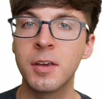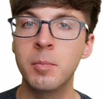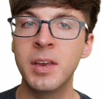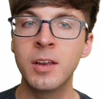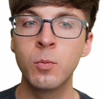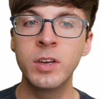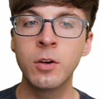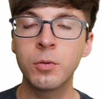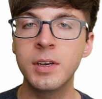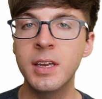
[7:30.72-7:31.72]
Meaning we
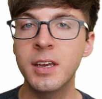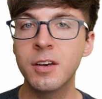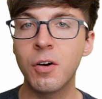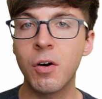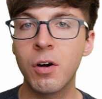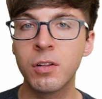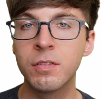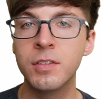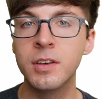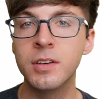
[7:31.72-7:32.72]
don't need all
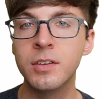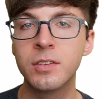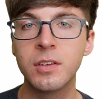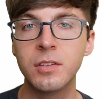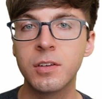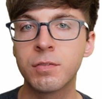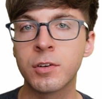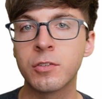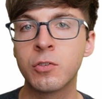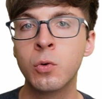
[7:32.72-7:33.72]
of these
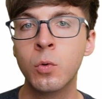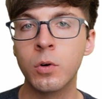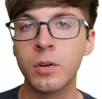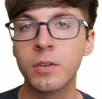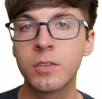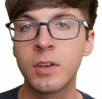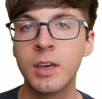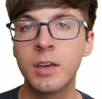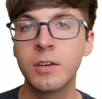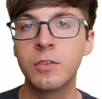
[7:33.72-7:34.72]
different tools
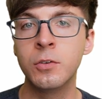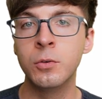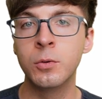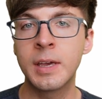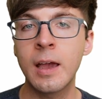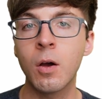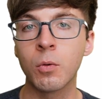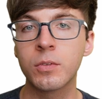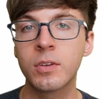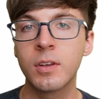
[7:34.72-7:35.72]
to
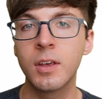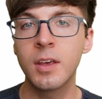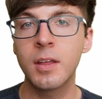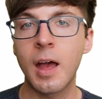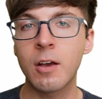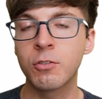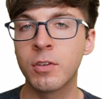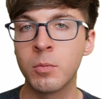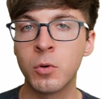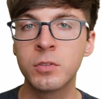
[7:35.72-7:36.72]
count.
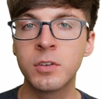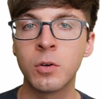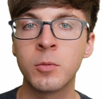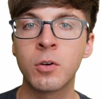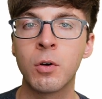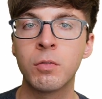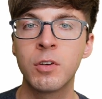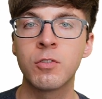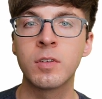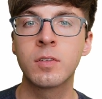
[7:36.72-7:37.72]
Actually, the multinomial
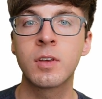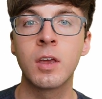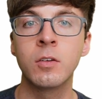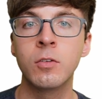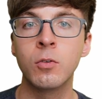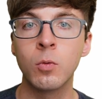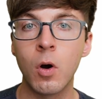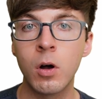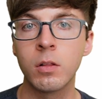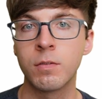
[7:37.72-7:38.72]
coefficients can do
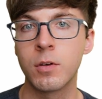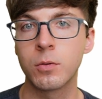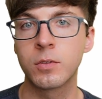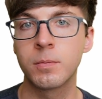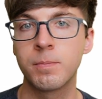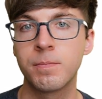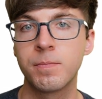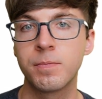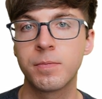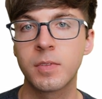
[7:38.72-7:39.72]
all of those.
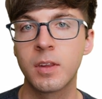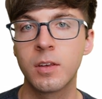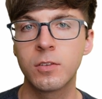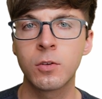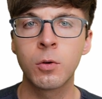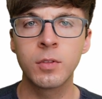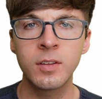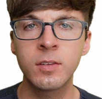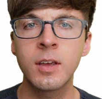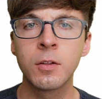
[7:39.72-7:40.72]
So
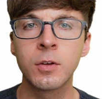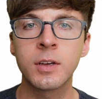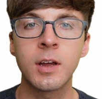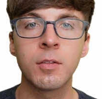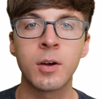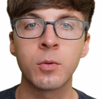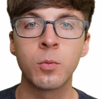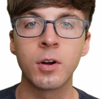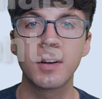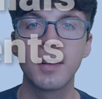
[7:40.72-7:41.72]
let's take a look at how that would
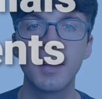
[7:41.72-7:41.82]
work.